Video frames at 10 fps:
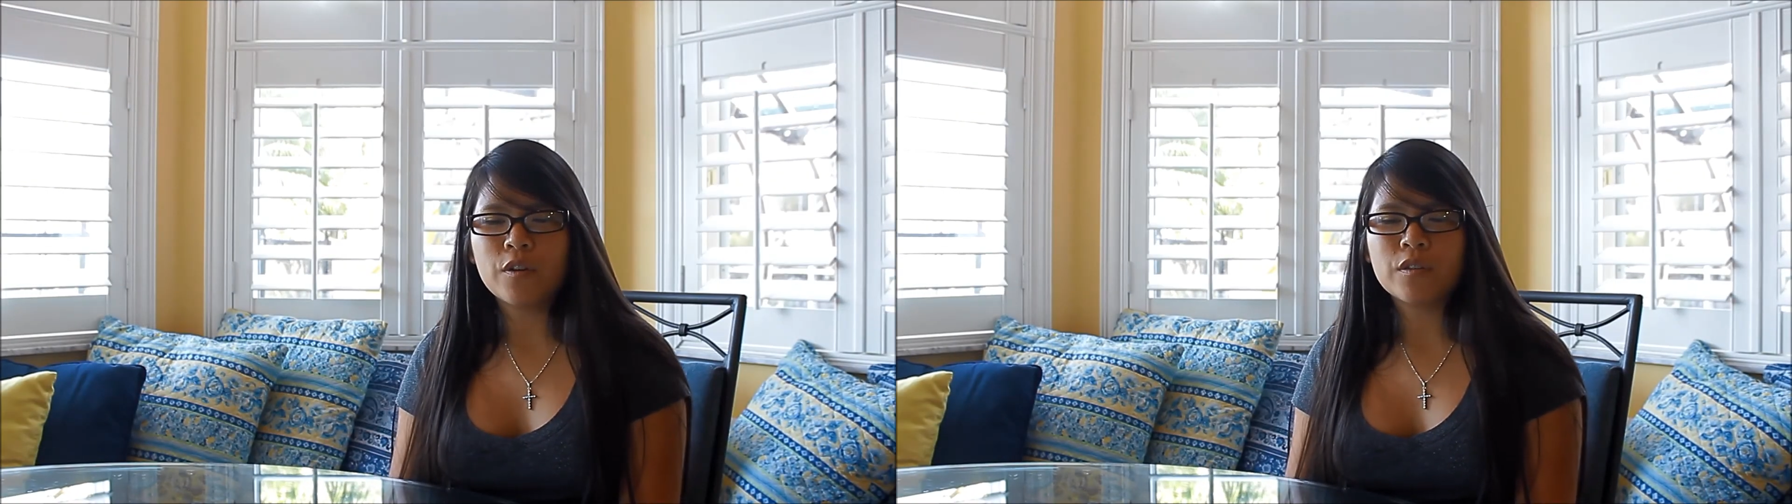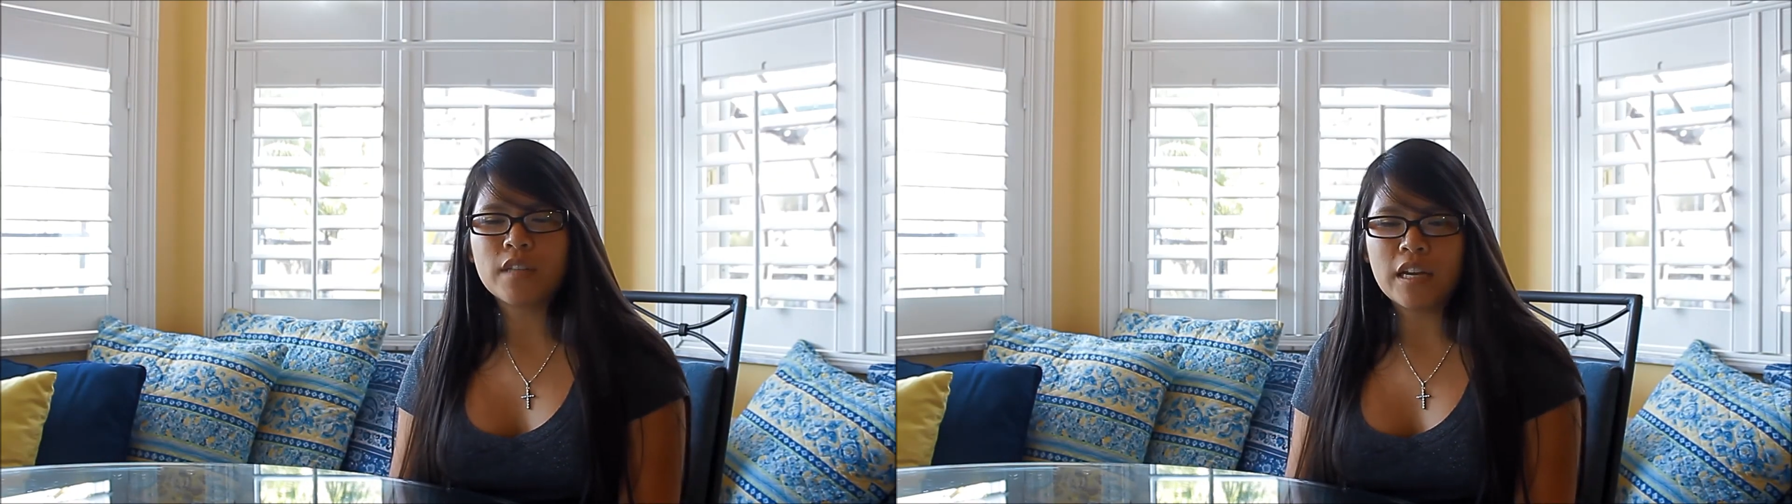
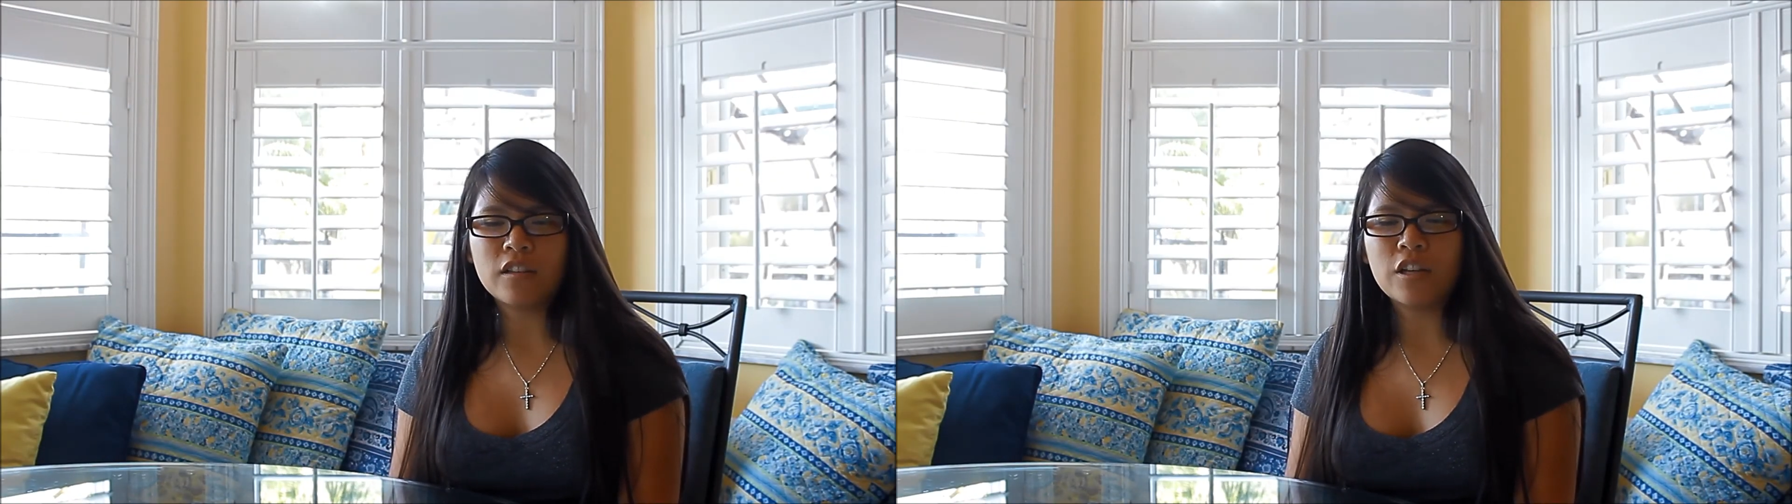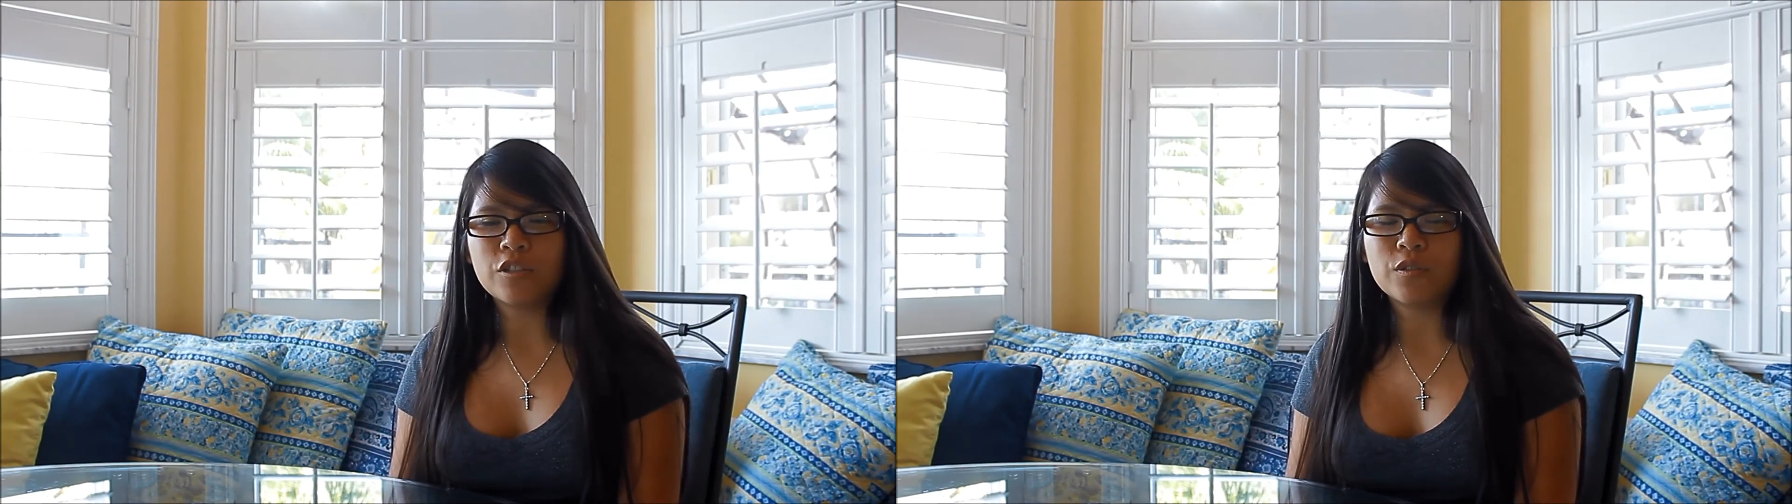your
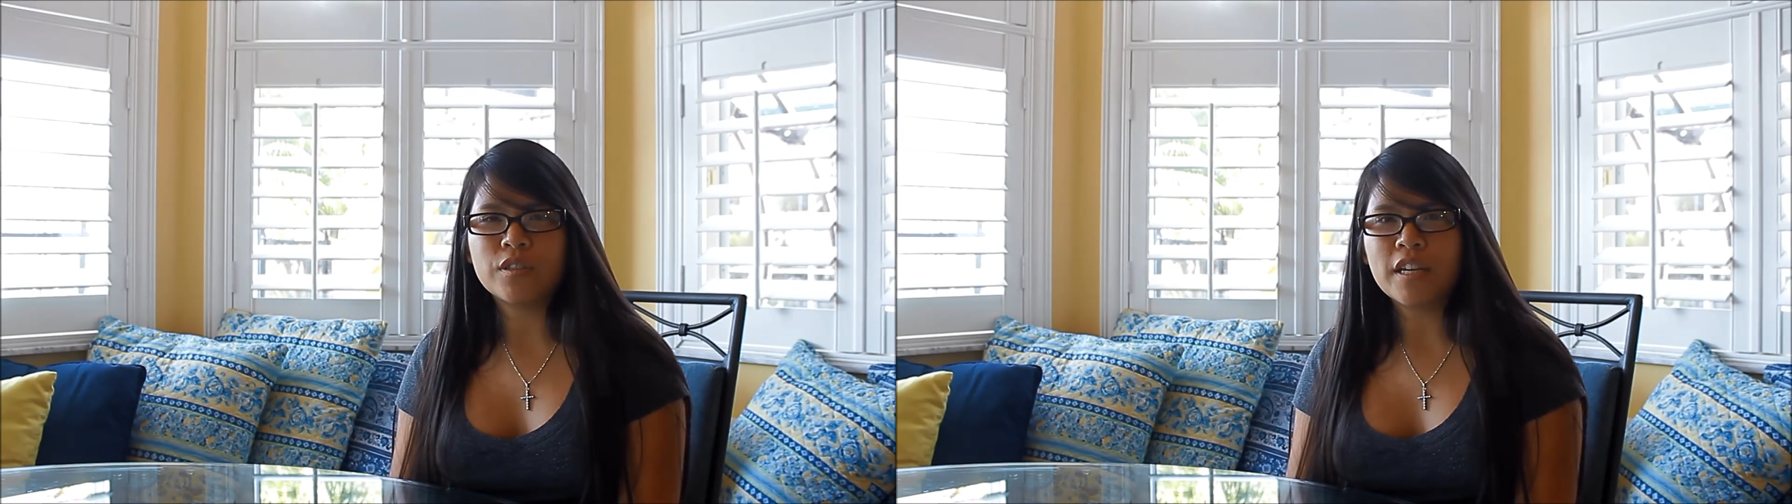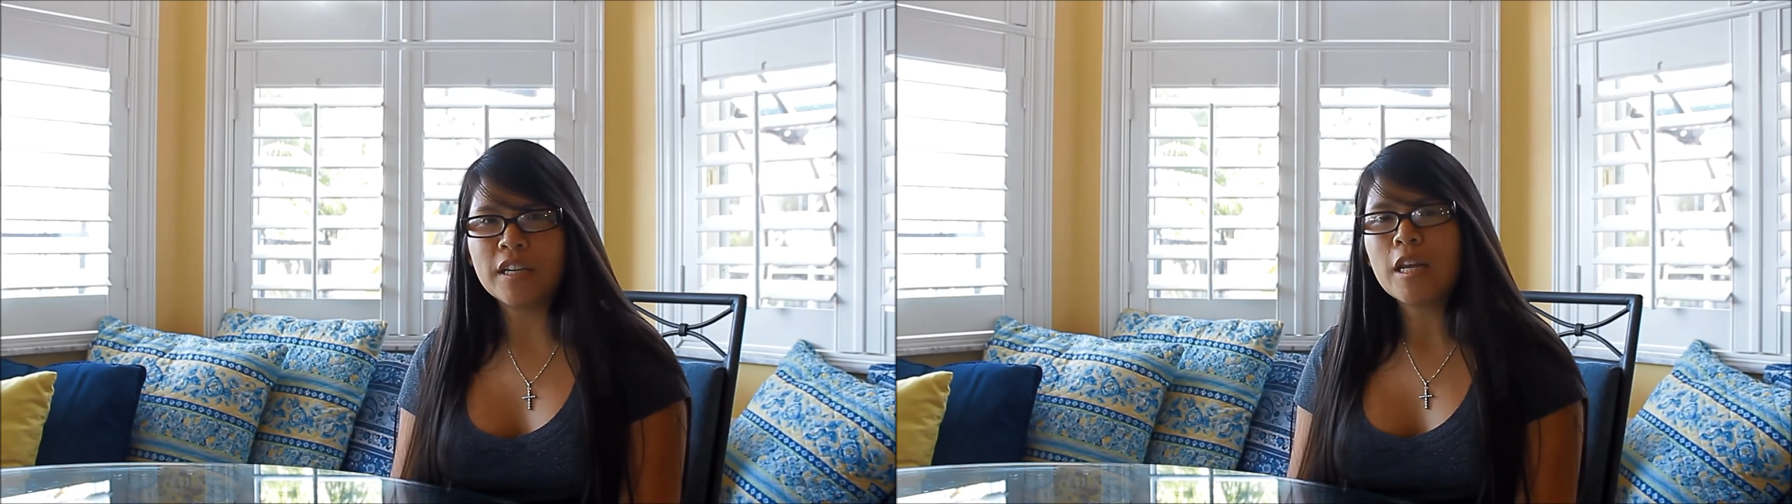psychological
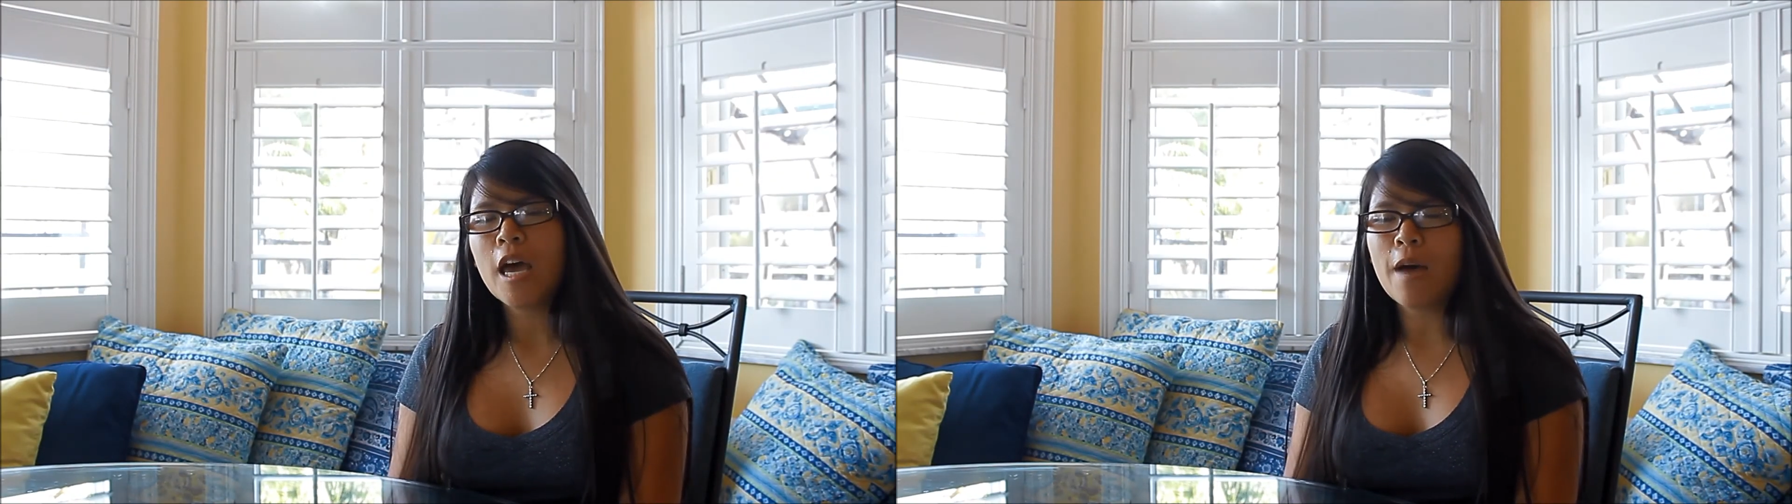state.